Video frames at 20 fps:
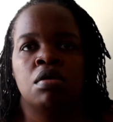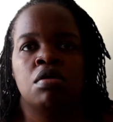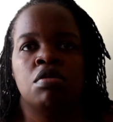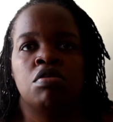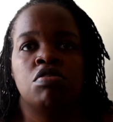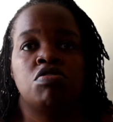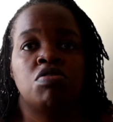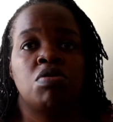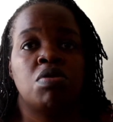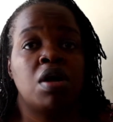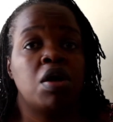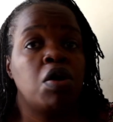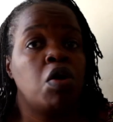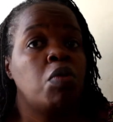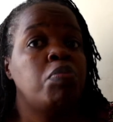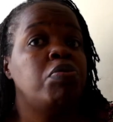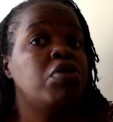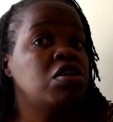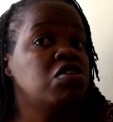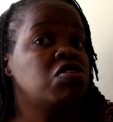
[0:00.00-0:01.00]
So I
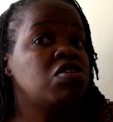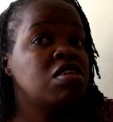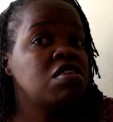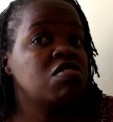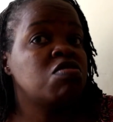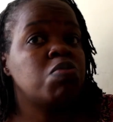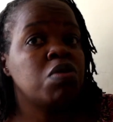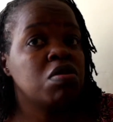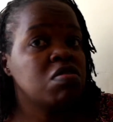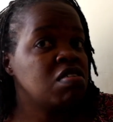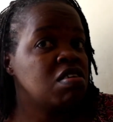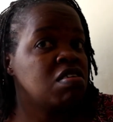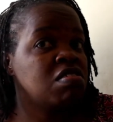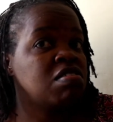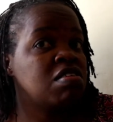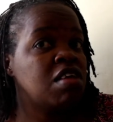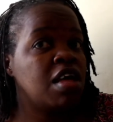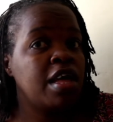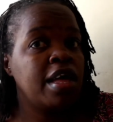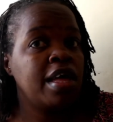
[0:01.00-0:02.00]
hope you enjoy this
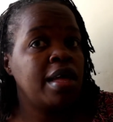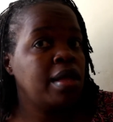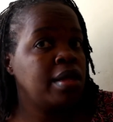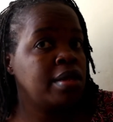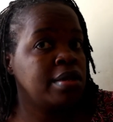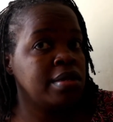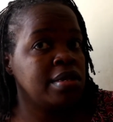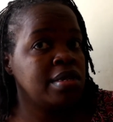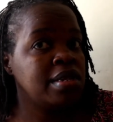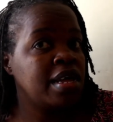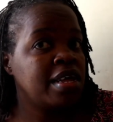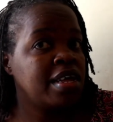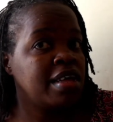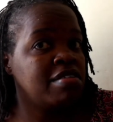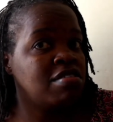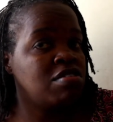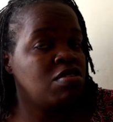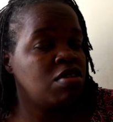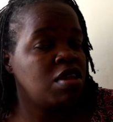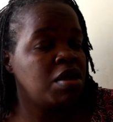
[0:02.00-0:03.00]
process, and I
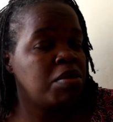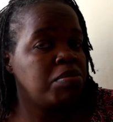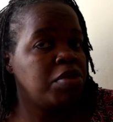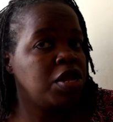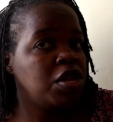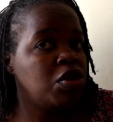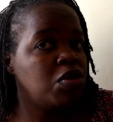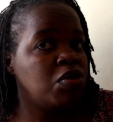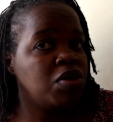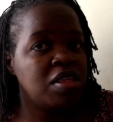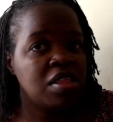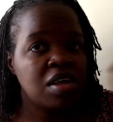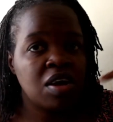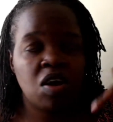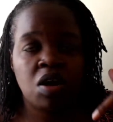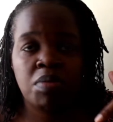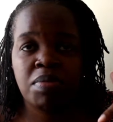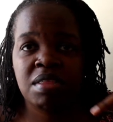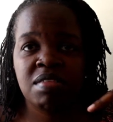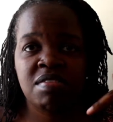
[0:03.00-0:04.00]
guess you'll let me know in the
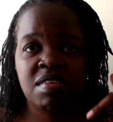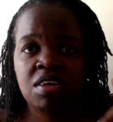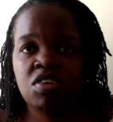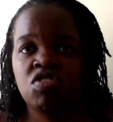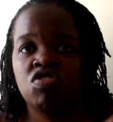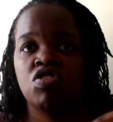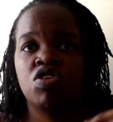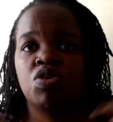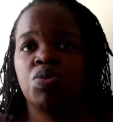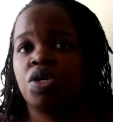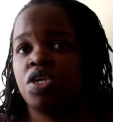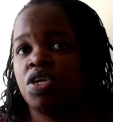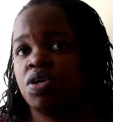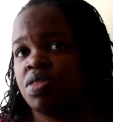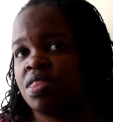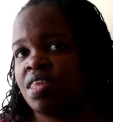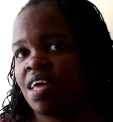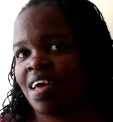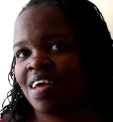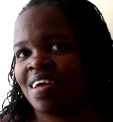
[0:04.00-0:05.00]
comment section what you
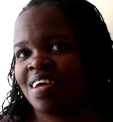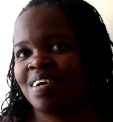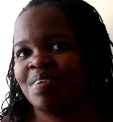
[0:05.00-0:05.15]
think.